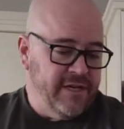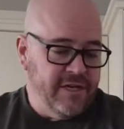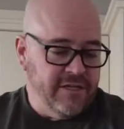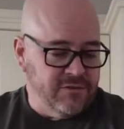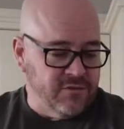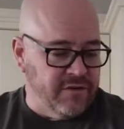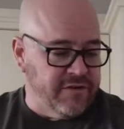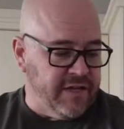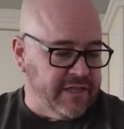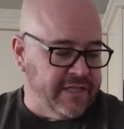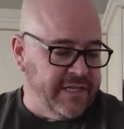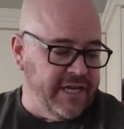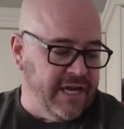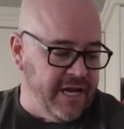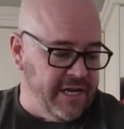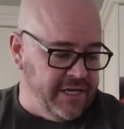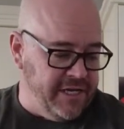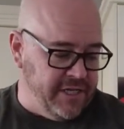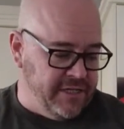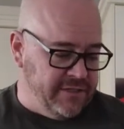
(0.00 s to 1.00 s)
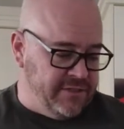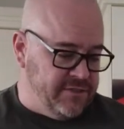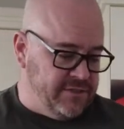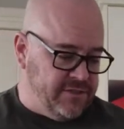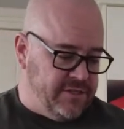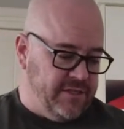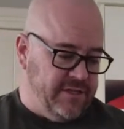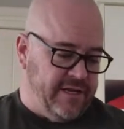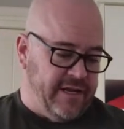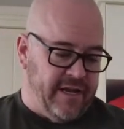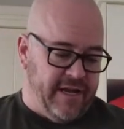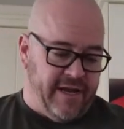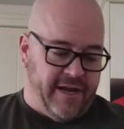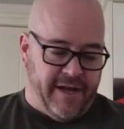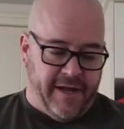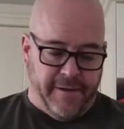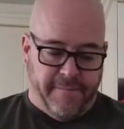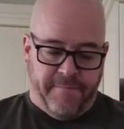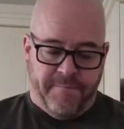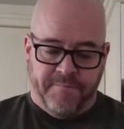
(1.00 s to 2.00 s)
So I've got the onions,
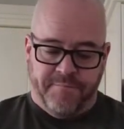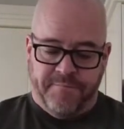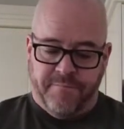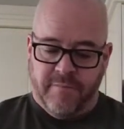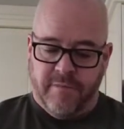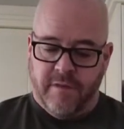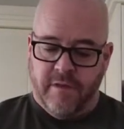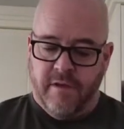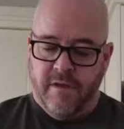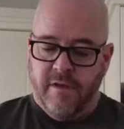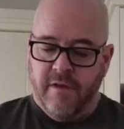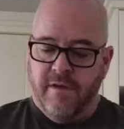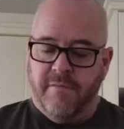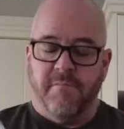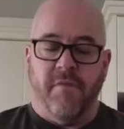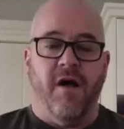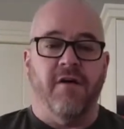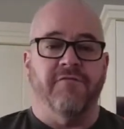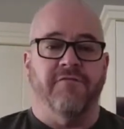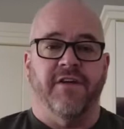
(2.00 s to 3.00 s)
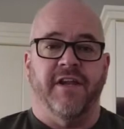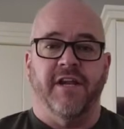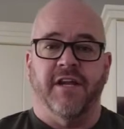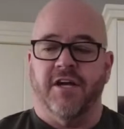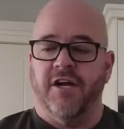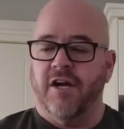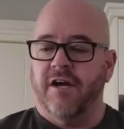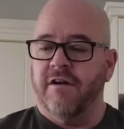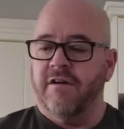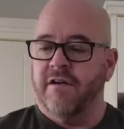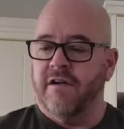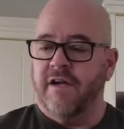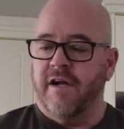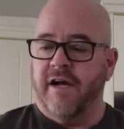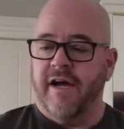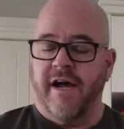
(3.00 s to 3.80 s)
malt vinegar.